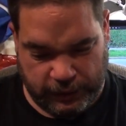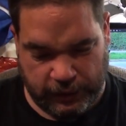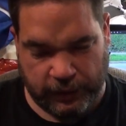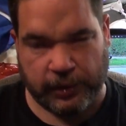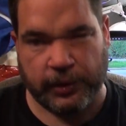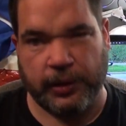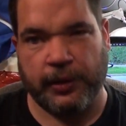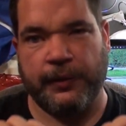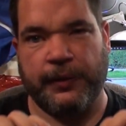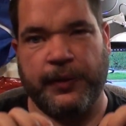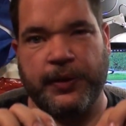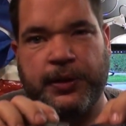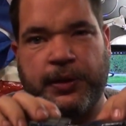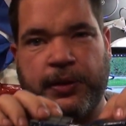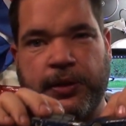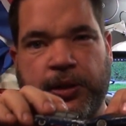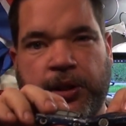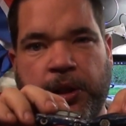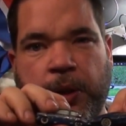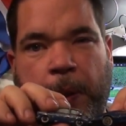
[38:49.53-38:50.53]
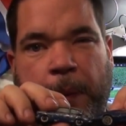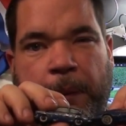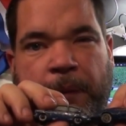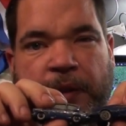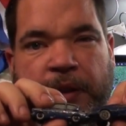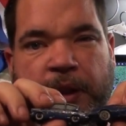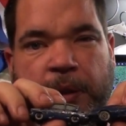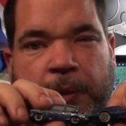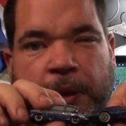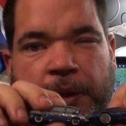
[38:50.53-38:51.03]
I don't know if it's going to show up
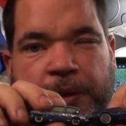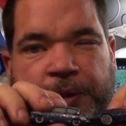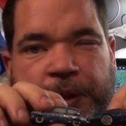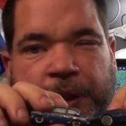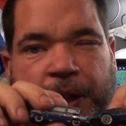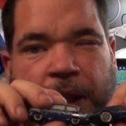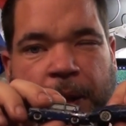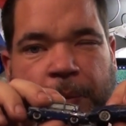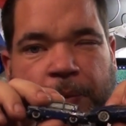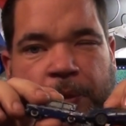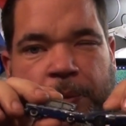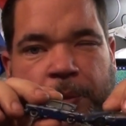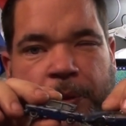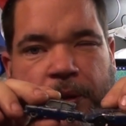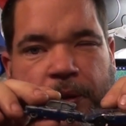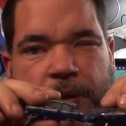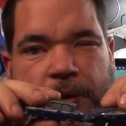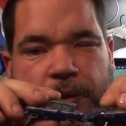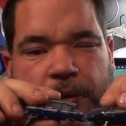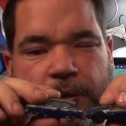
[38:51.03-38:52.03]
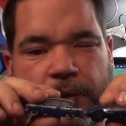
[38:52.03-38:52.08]
very well on camera, but